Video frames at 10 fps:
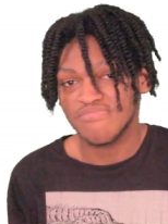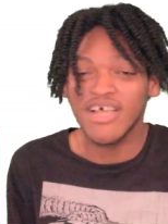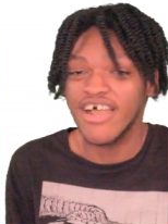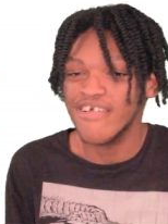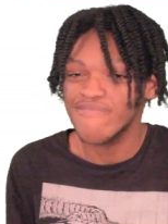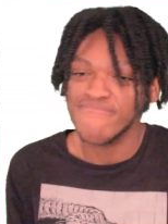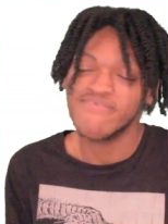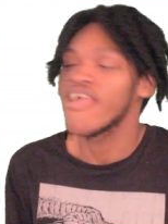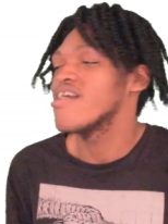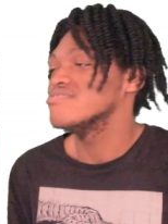But
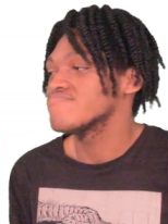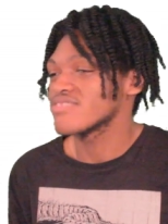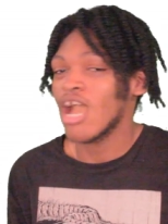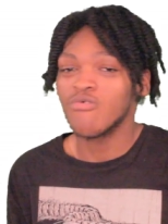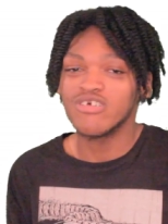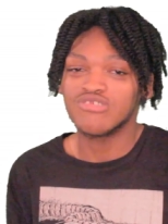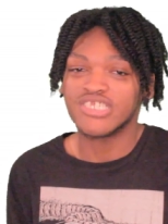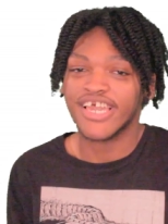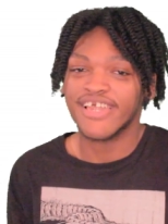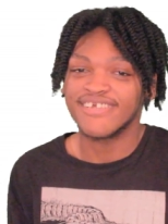I will
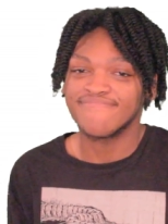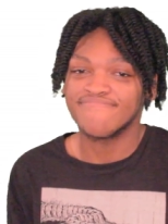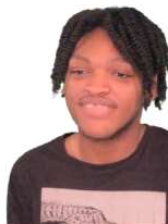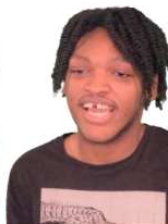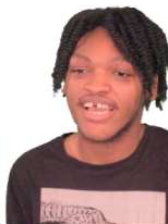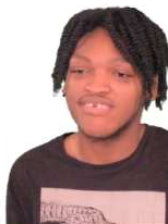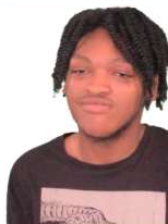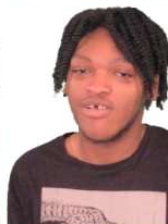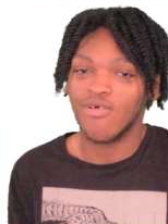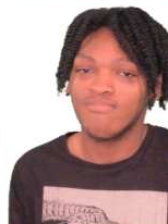say that
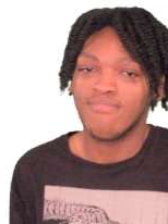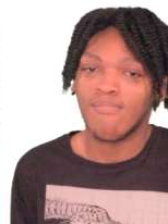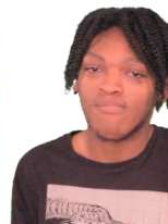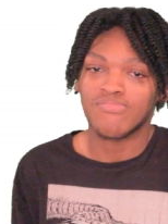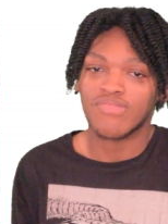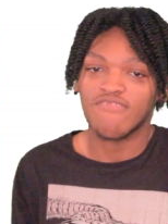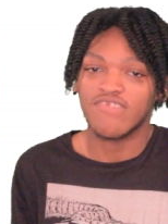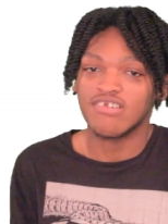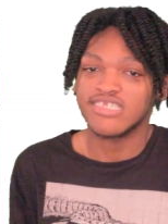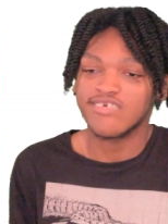you know,
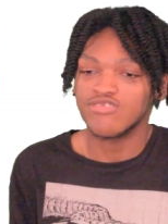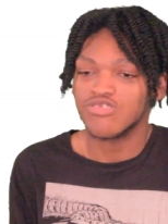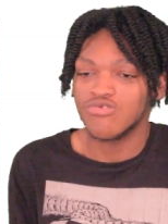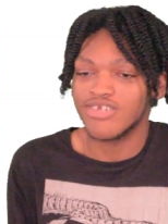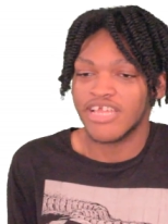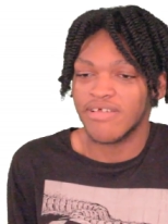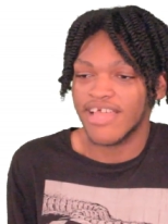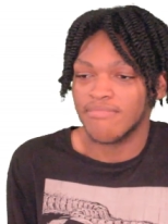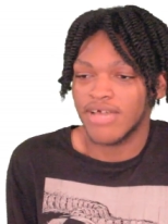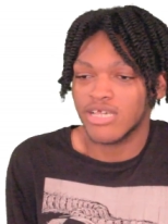Fairy Tail story it
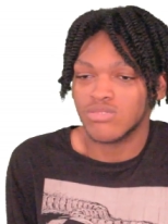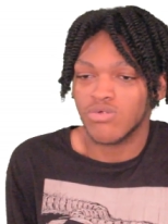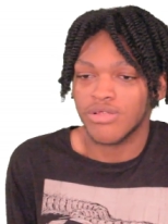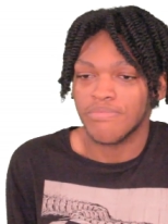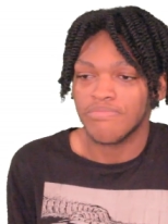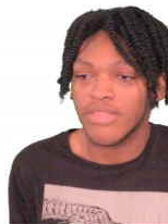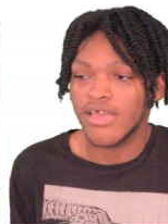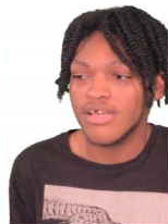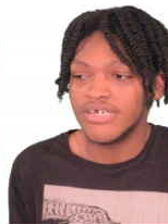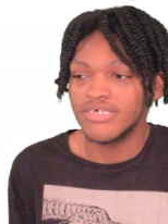ain't a bad story.
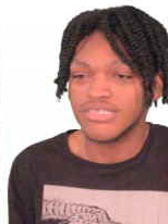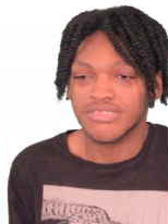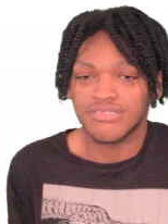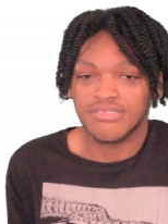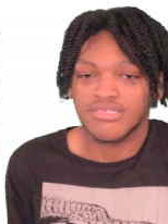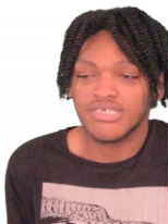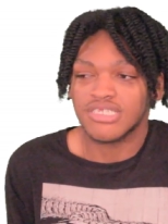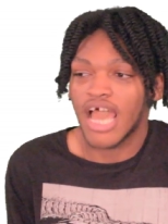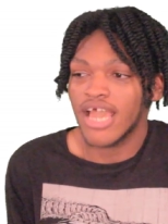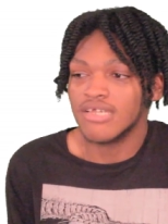It's it's
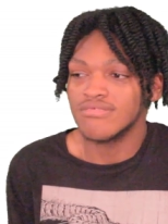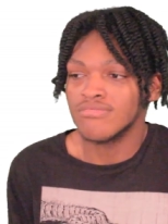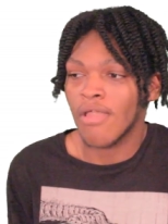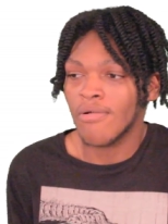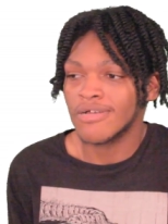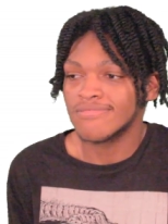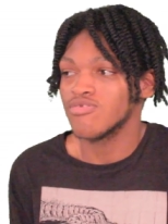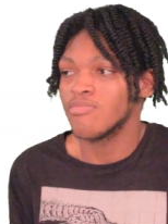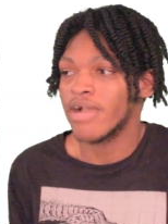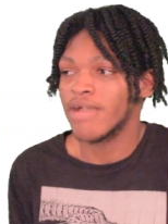it's I You know, it
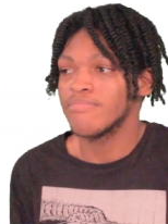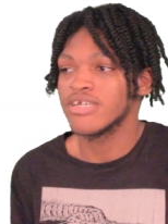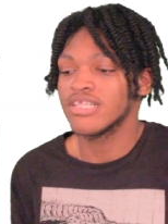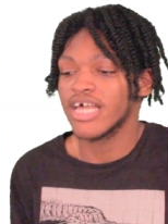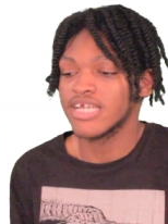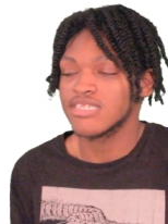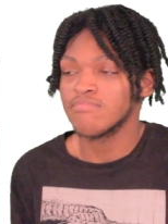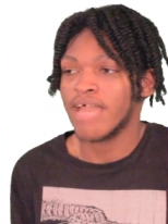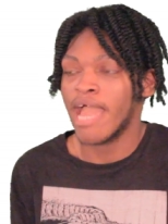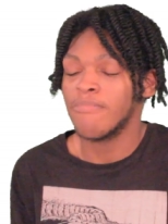reminds me of like
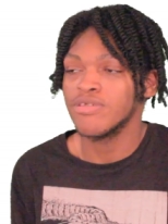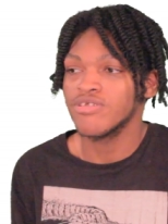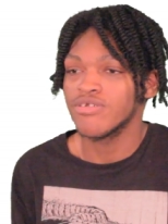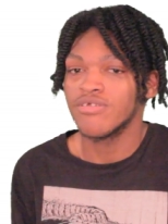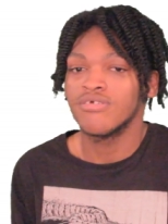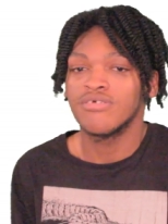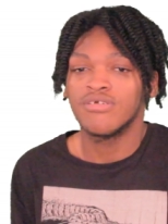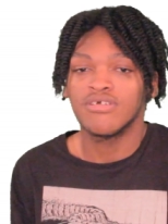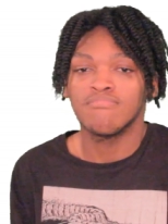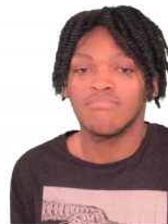some happier
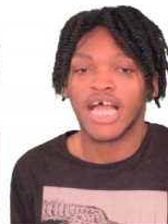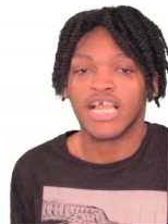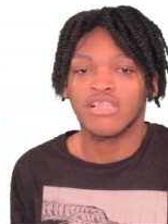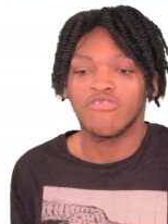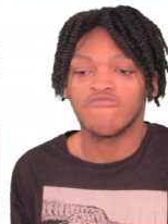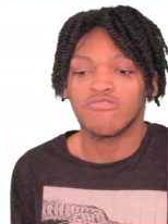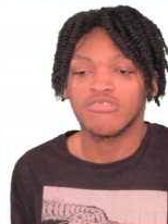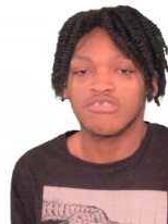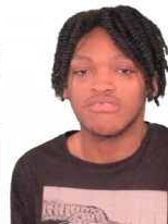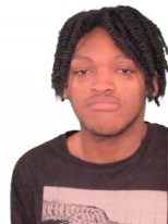Black Clover
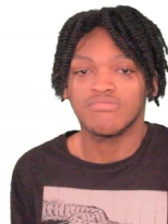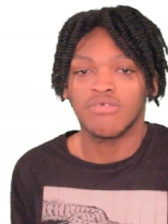shit.